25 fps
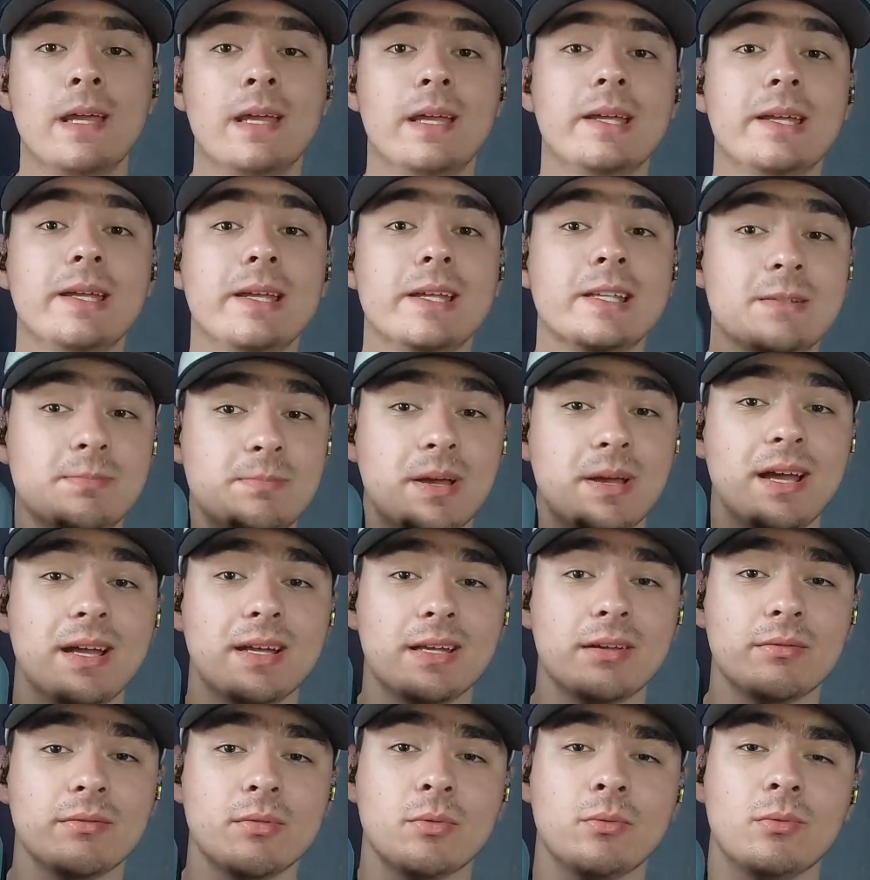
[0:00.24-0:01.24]
It's
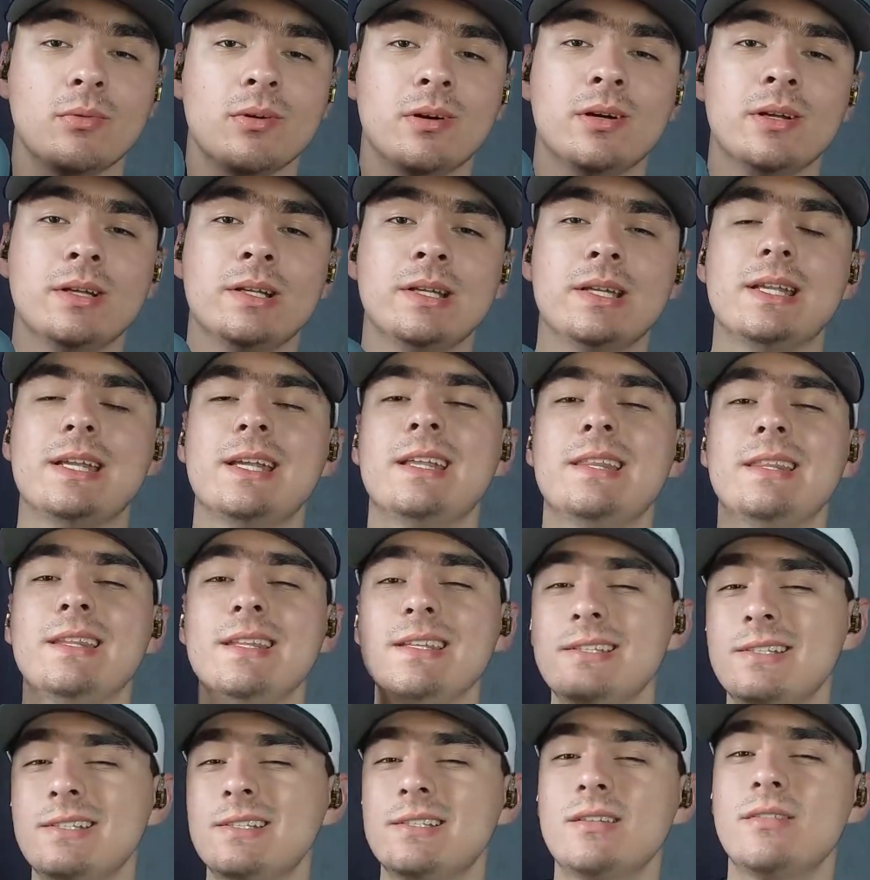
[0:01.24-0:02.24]
back, everyone, and
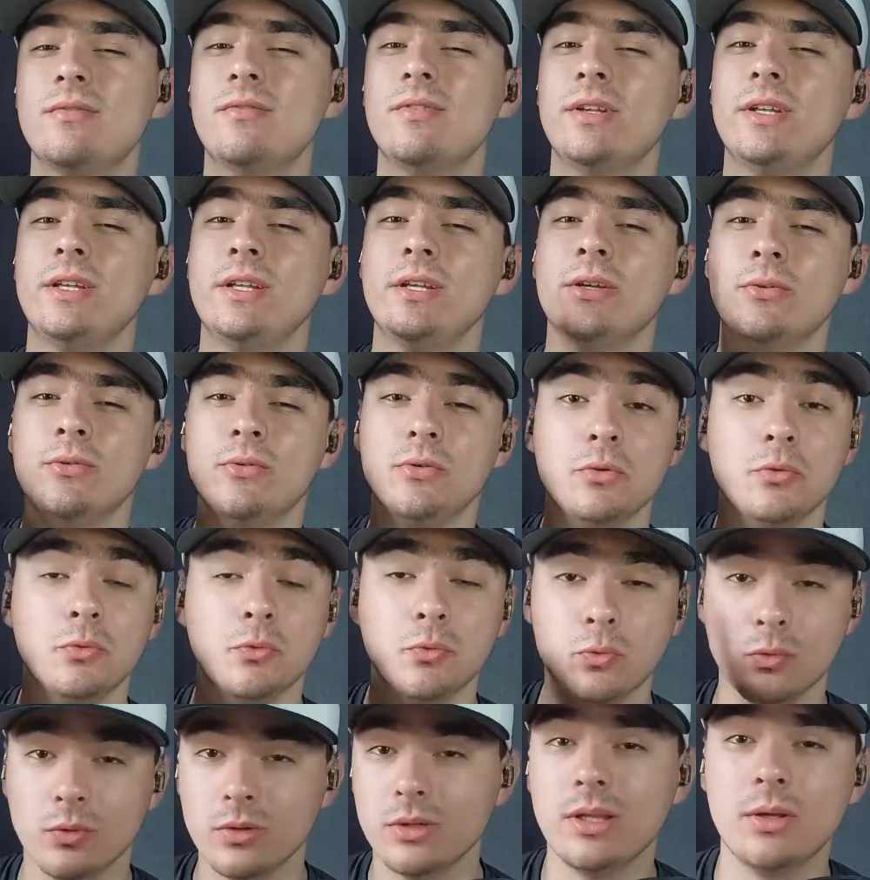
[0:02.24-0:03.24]
this is the video you
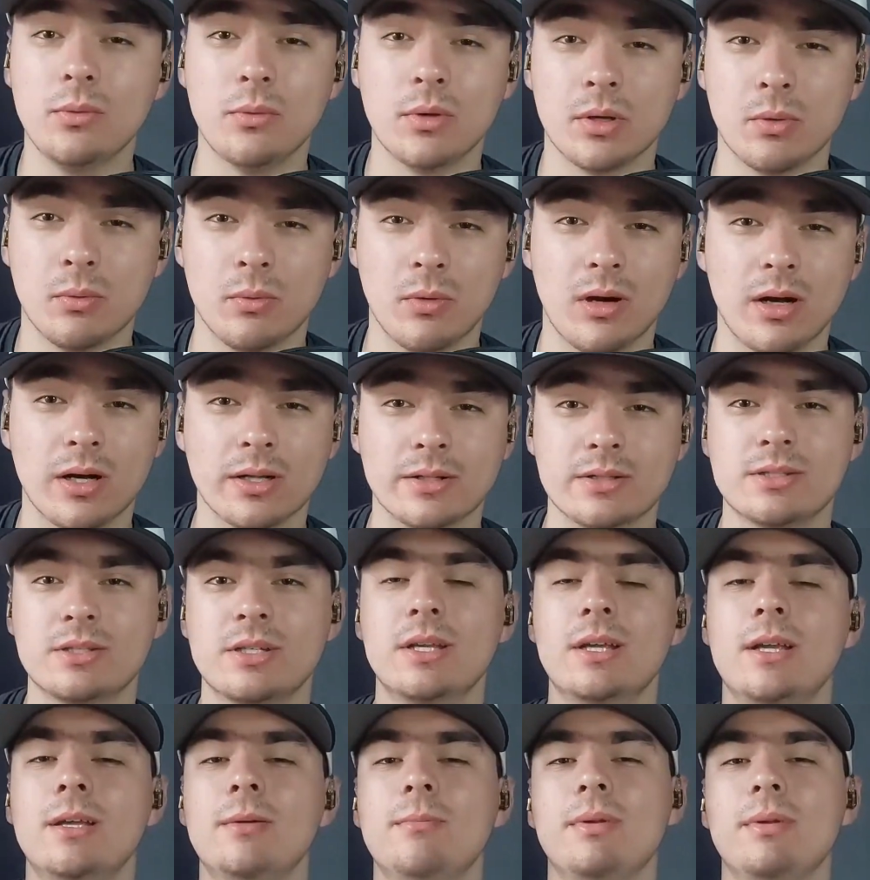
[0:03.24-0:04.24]
really want to watch
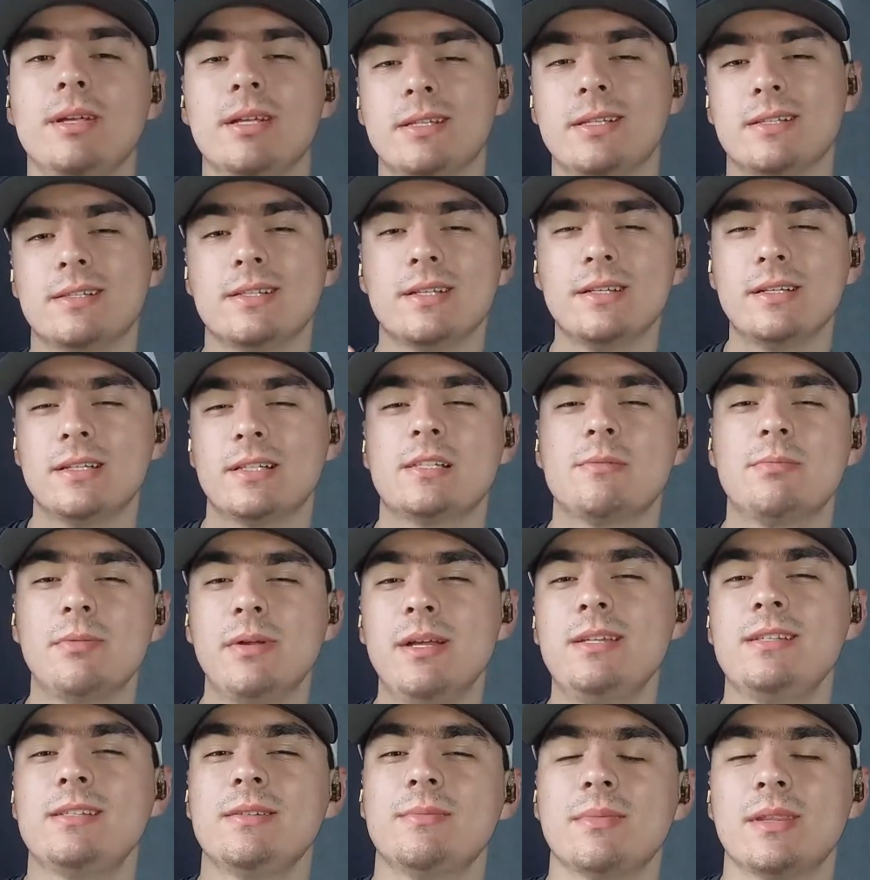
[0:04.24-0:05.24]
because it's going to
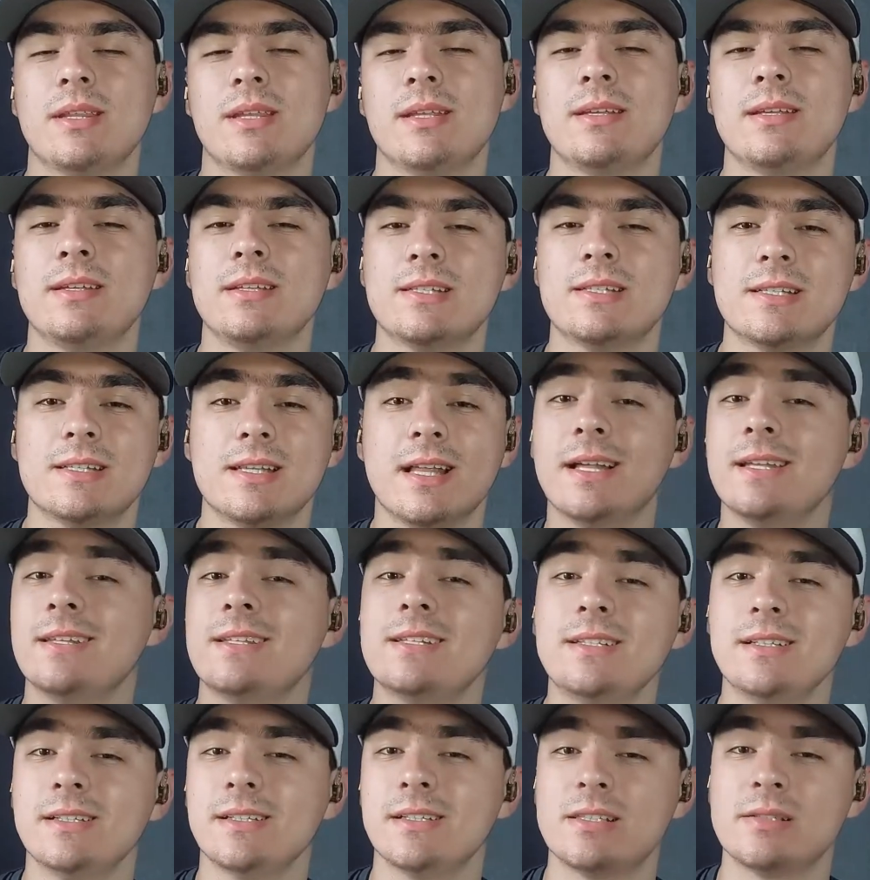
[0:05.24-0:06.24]
explain some things that I
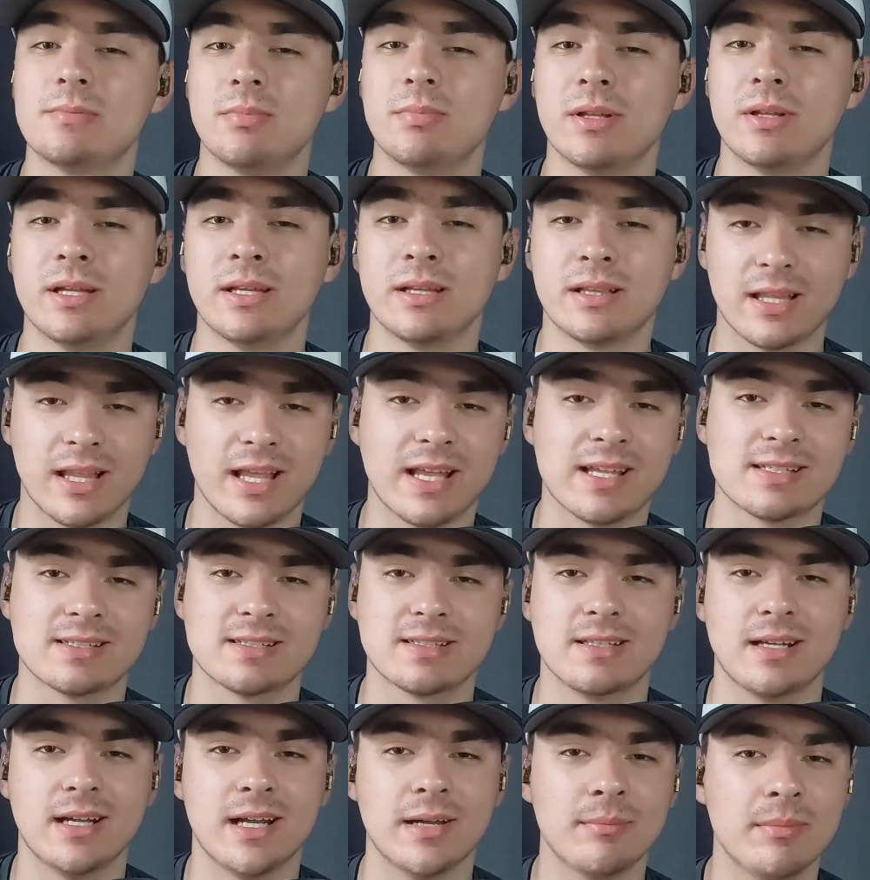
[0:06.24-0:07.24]
didn't explain
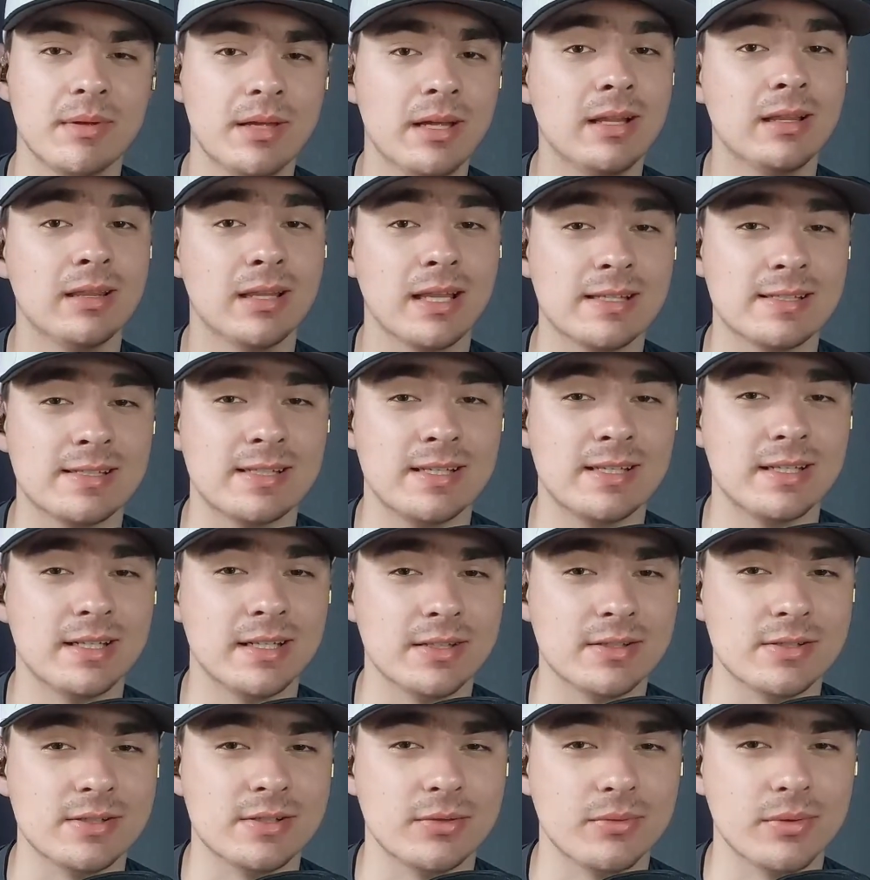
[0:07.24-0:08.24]
last time. Let's get
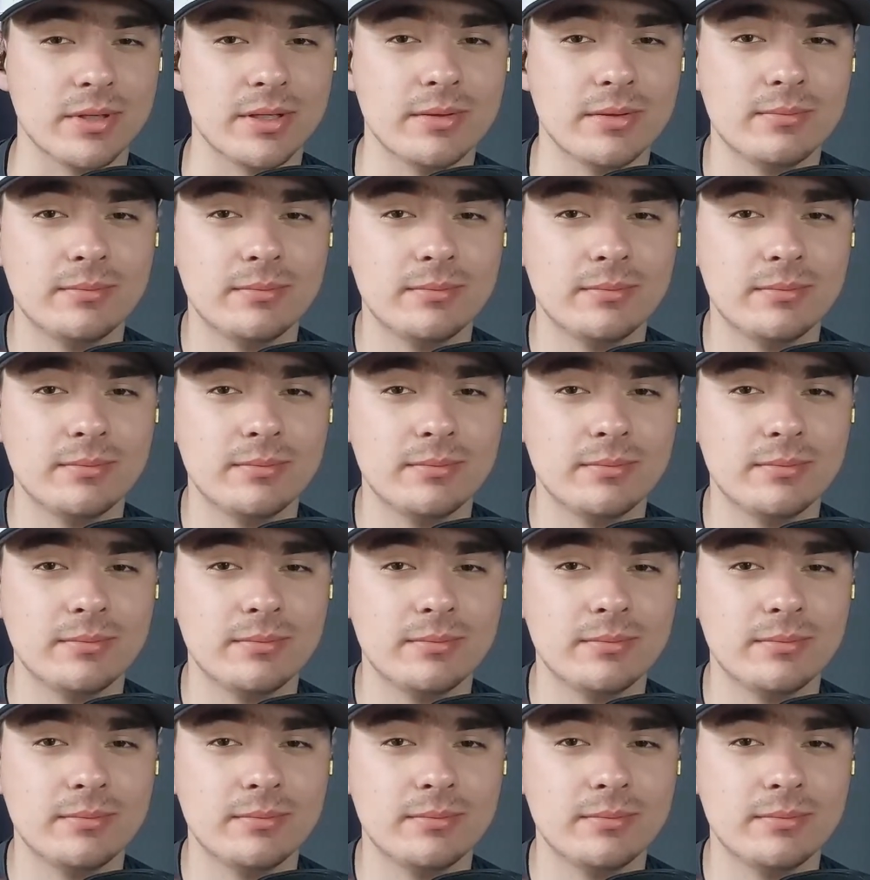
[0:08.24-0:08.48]
into it.